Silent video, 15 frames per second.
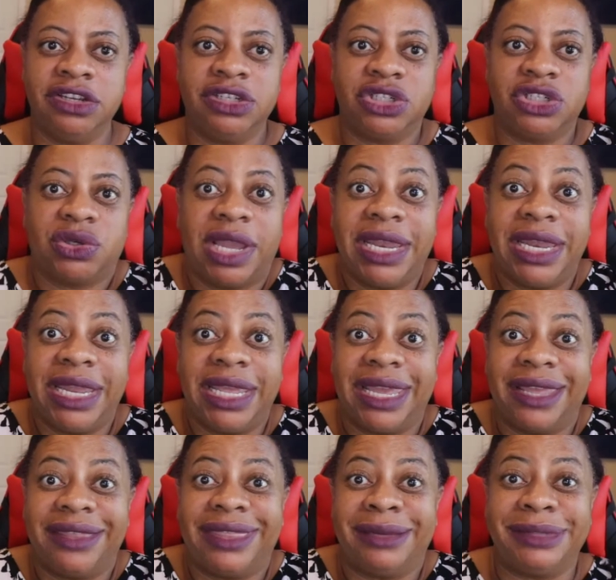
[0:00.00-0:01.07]
trying to
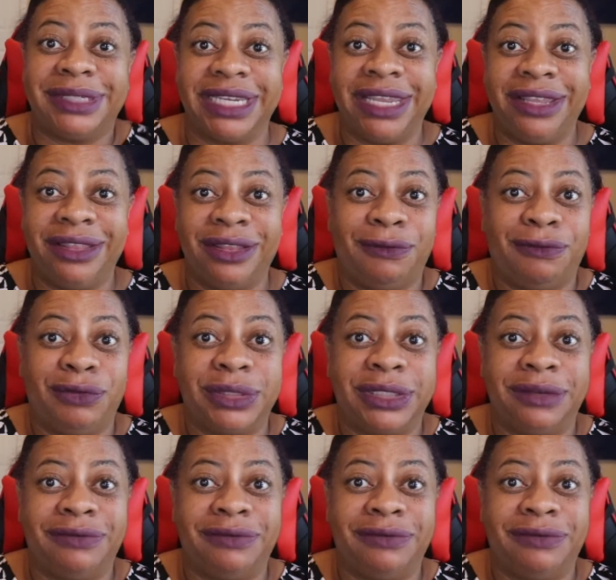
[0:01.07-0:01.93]
get them to eat their fruits and